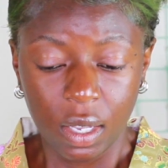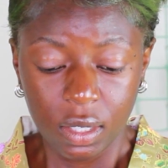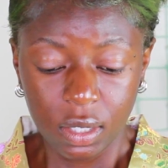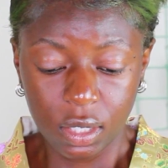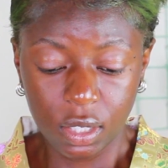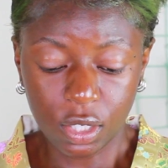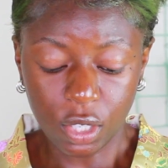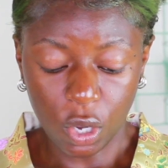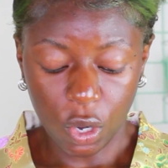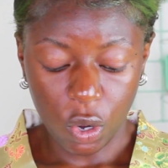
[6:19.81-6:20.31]

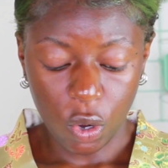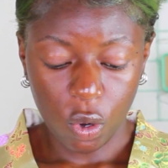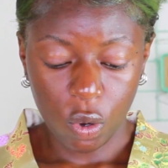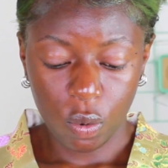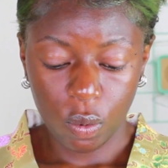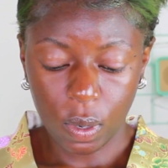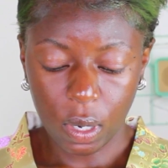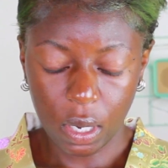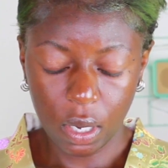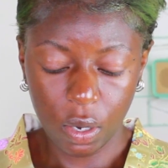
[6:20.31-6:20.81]

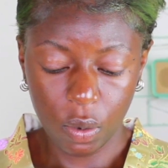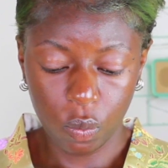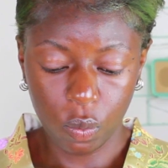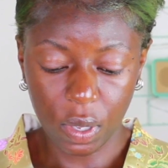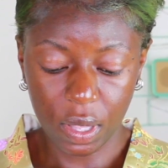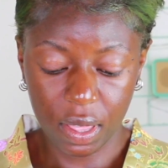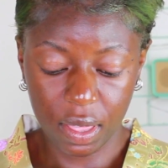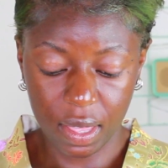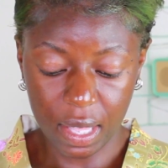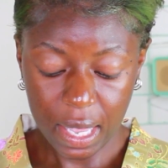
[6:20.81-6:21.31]
So
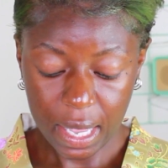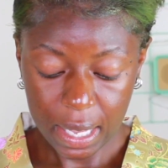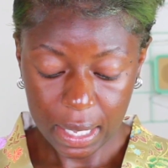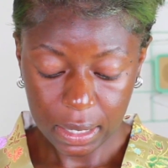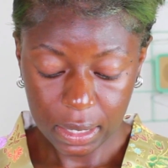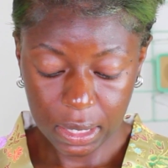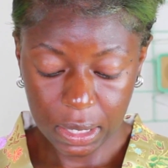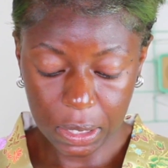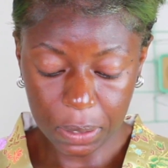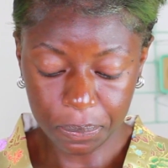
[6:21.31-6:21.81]
with
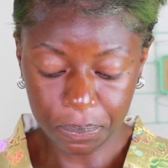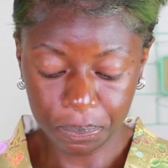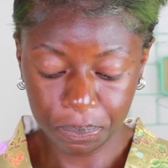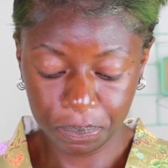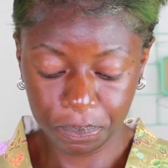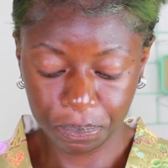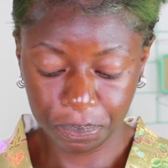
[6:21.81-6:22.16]
this,